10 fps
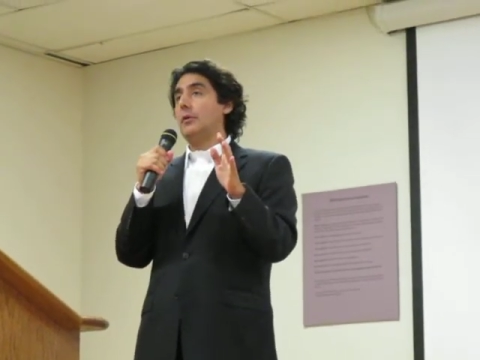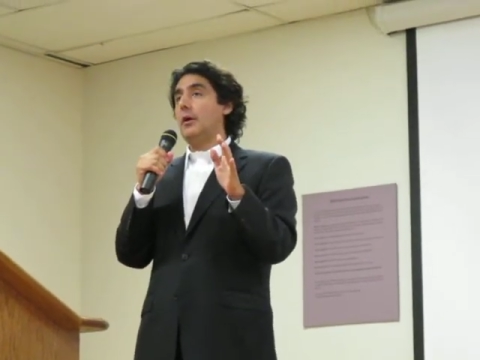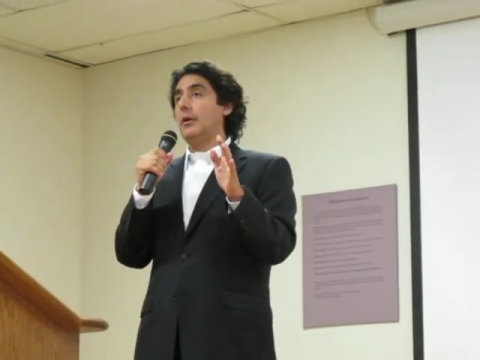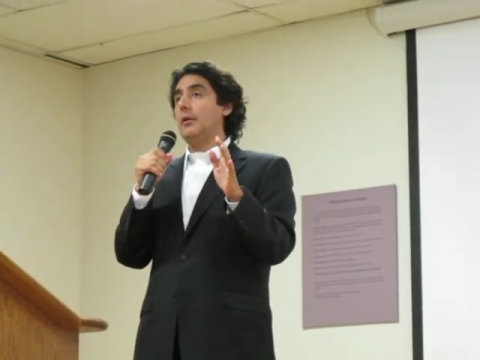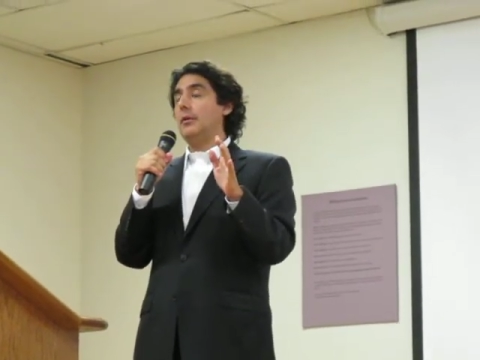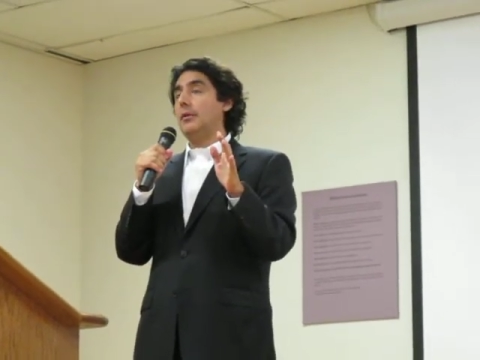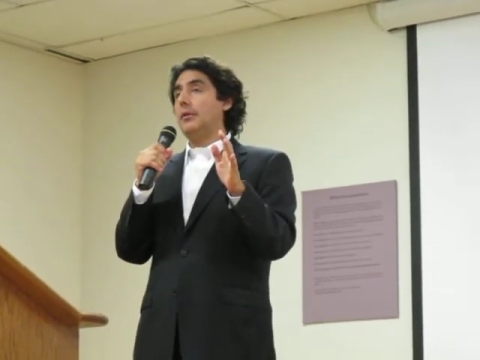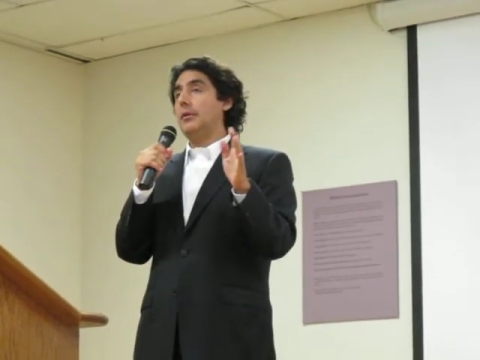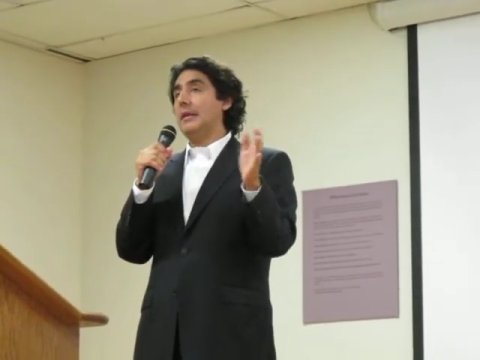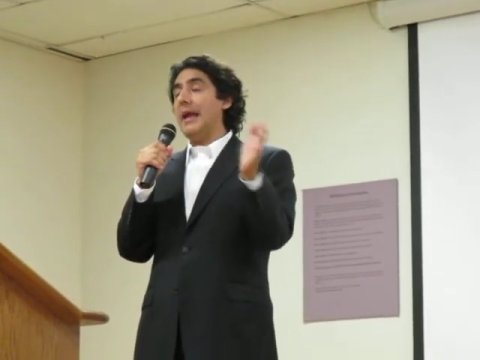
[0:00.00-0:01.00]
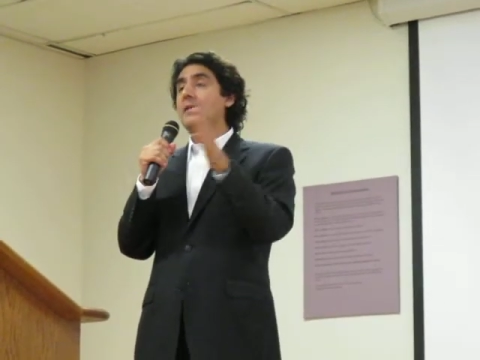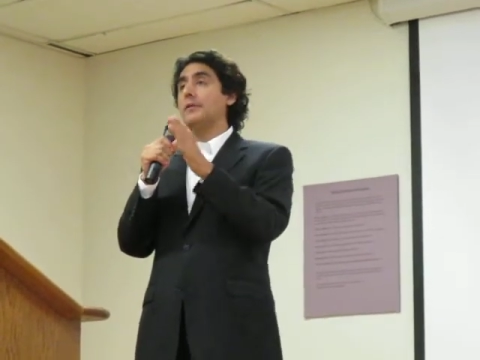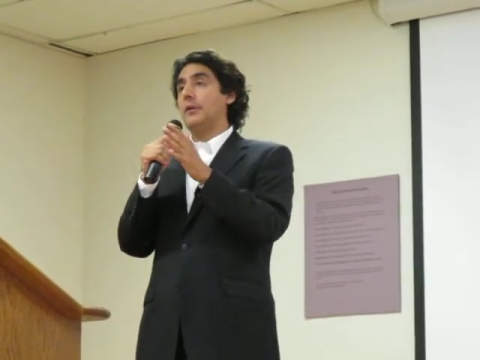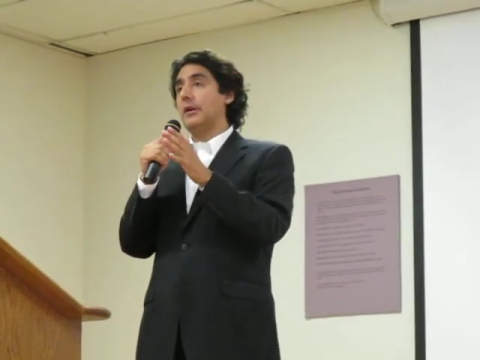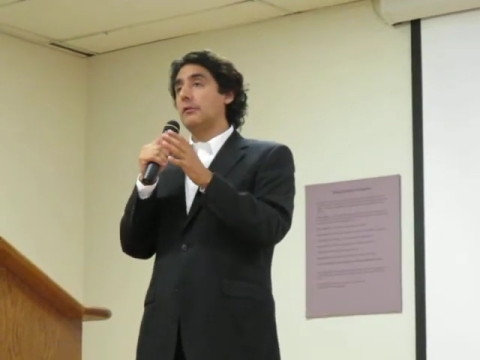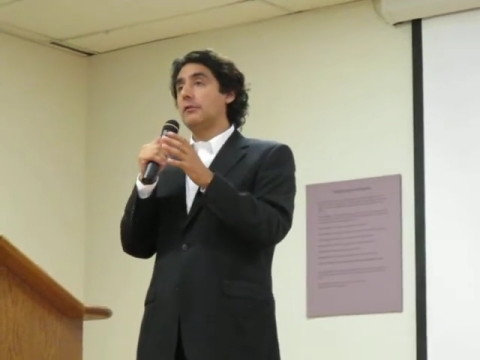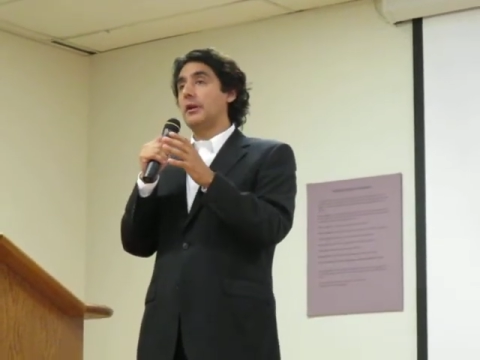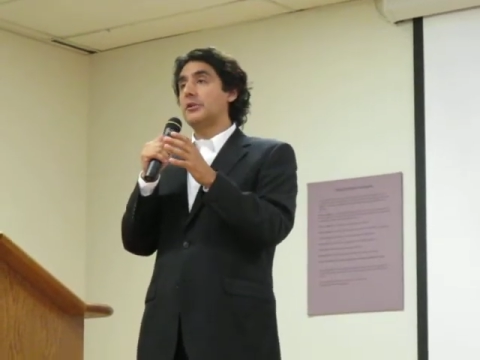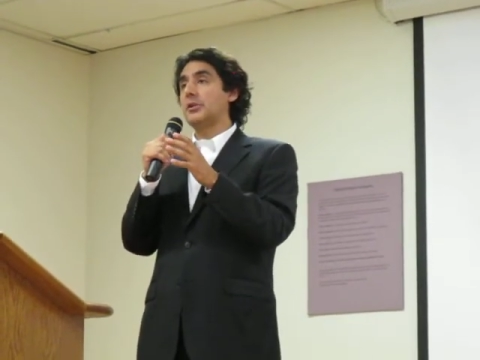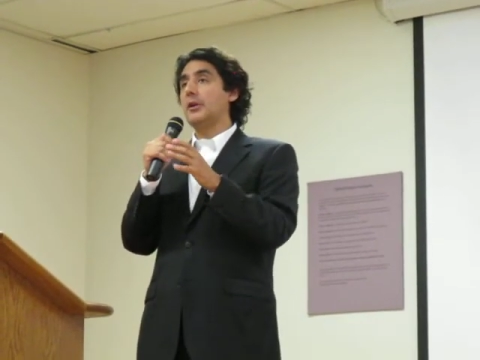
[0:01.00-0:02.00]
the end of
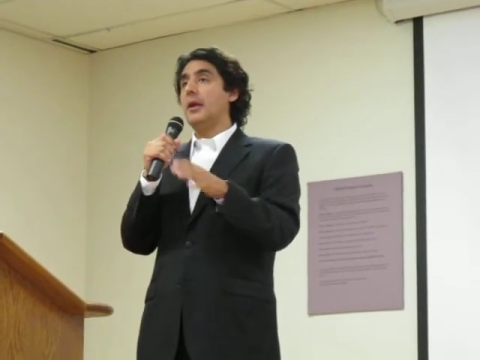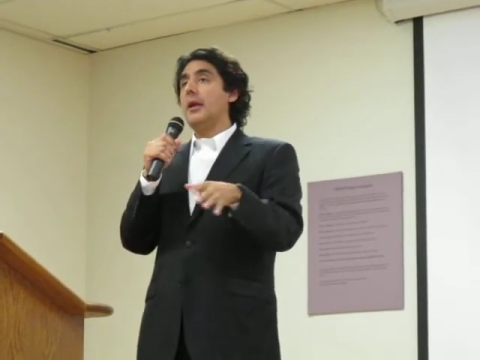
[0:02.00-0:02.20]
Reconstruction,